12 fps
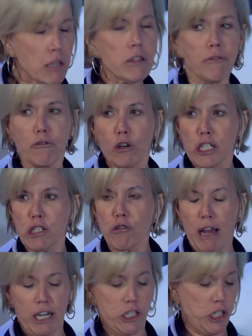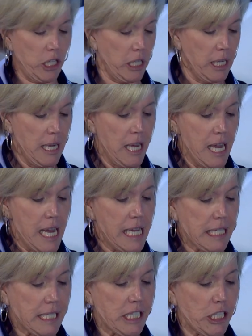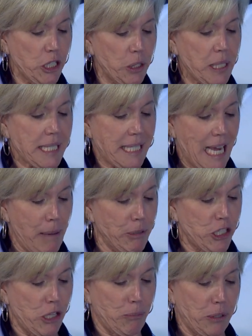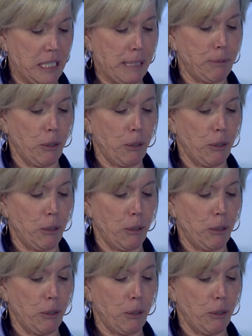The fourth strategy is to establish the principle